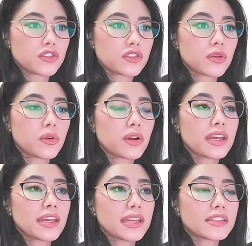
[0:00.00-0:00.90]
So
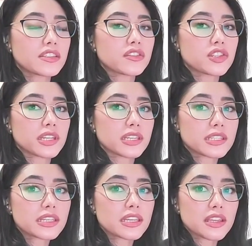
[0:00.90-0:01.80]
it's
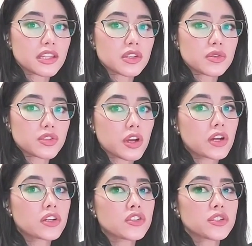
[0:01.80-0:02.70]
GST that you
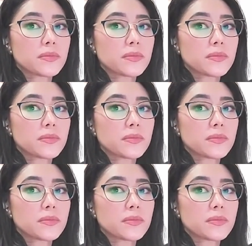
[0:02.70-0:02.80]
charged